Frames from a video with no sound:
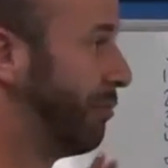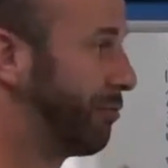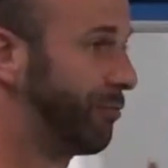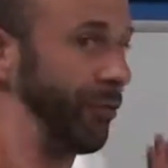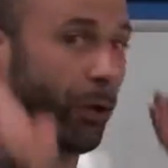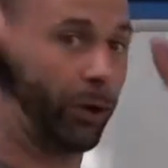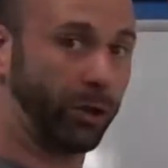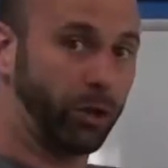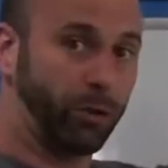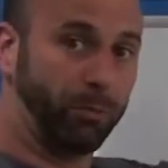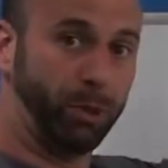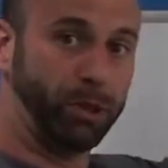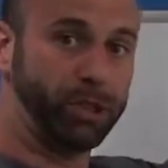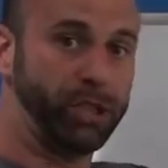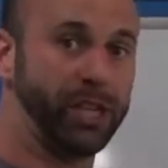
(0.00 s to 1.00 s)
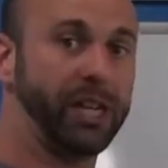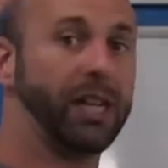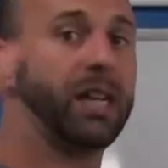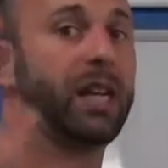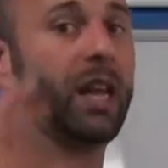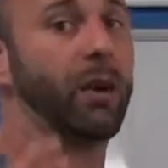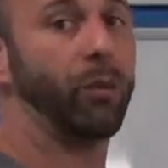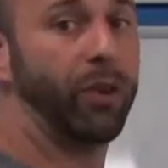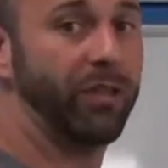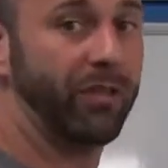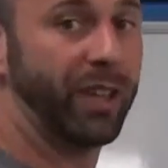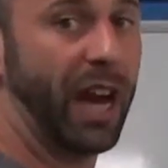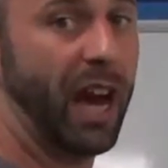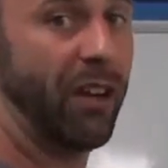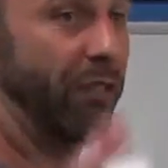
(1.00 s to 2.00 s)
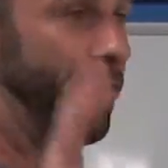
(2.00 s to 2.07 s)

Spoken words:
vertical pushing. We've got